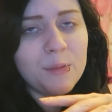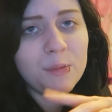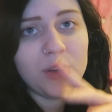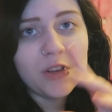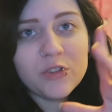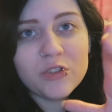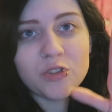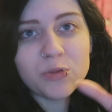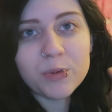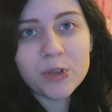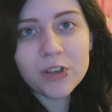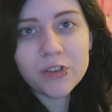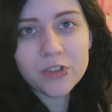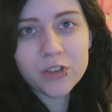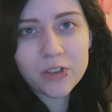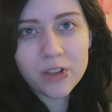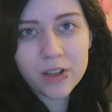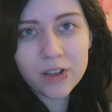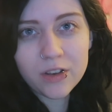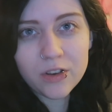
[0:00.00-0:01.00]
But it's just because
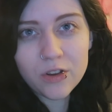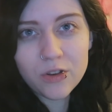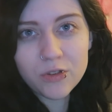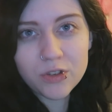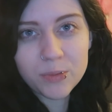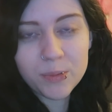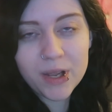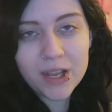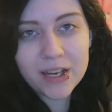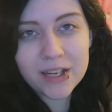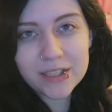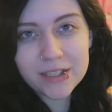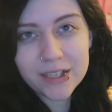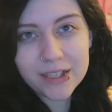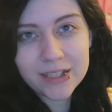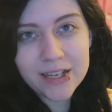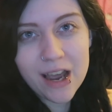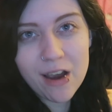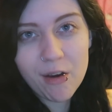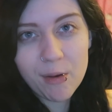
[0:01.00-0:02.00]
it's like new to me and it's
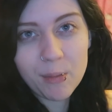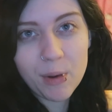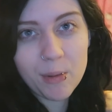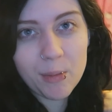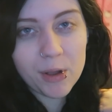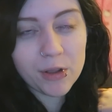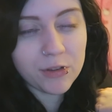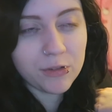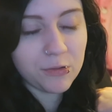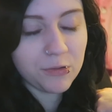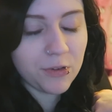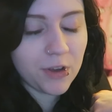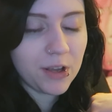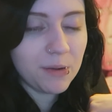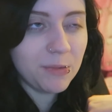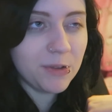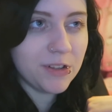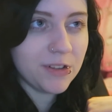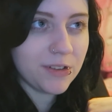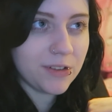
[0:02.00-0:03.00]
like tearing my muscle
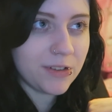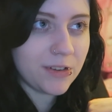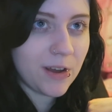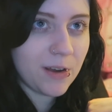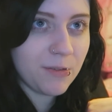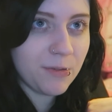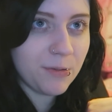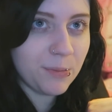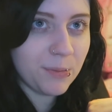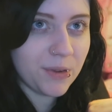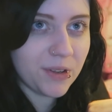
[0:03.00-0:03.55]
fibers and stuff.